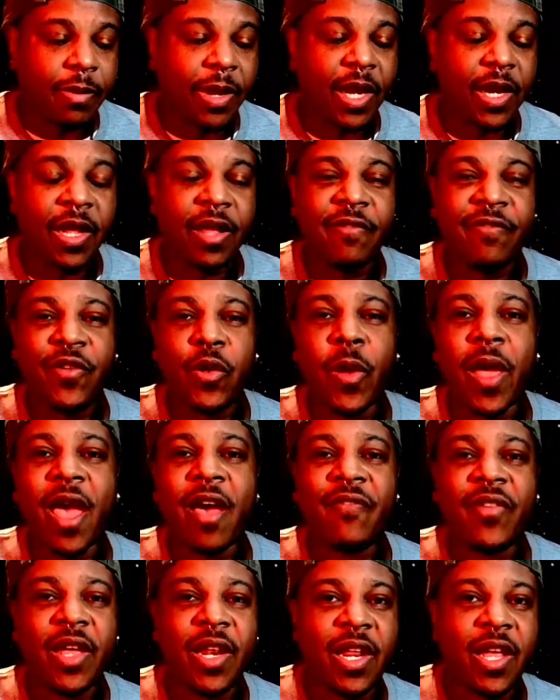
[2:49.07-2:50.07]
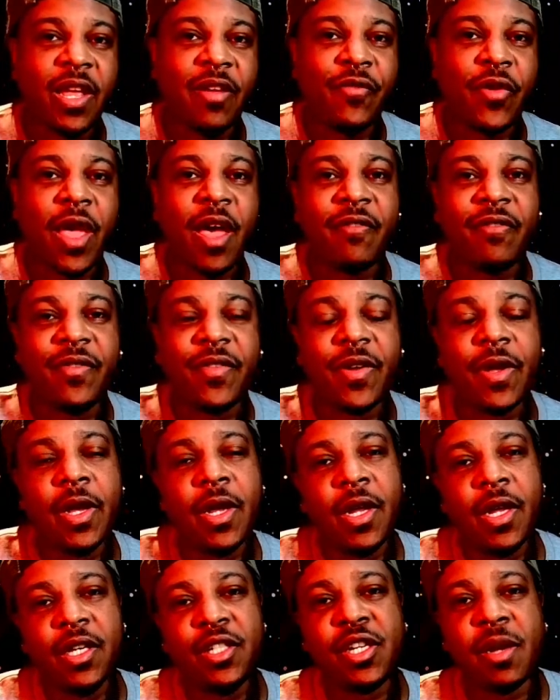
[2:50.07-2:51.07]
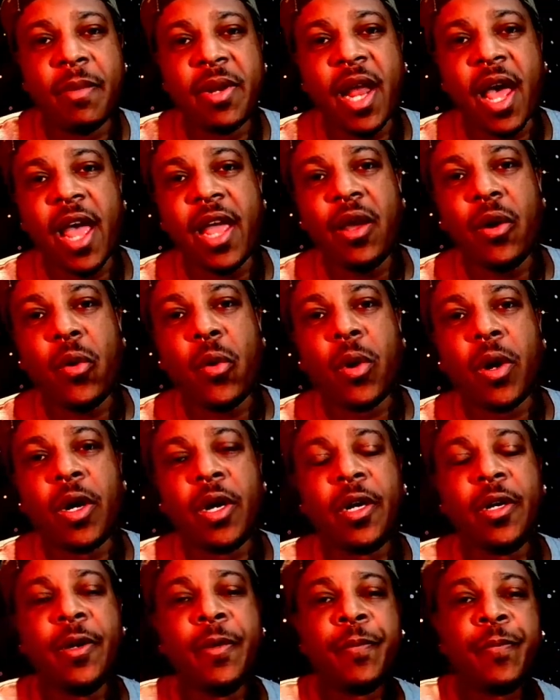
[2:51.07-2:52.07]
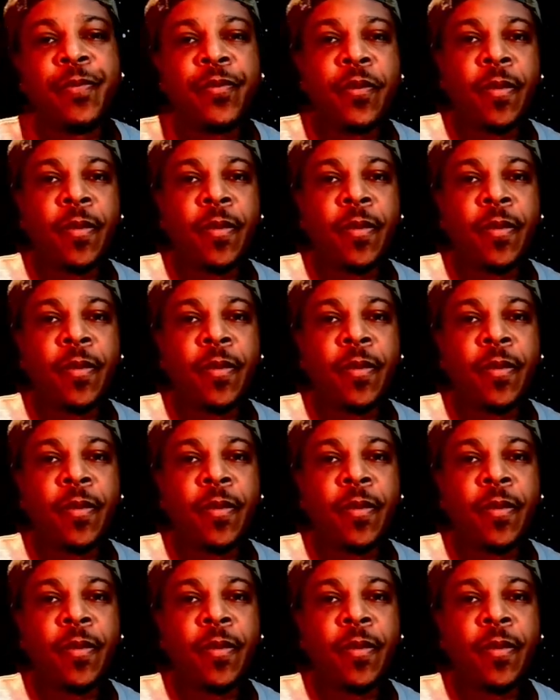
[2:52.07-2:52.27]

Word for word: But if you have any, if you have Gemini or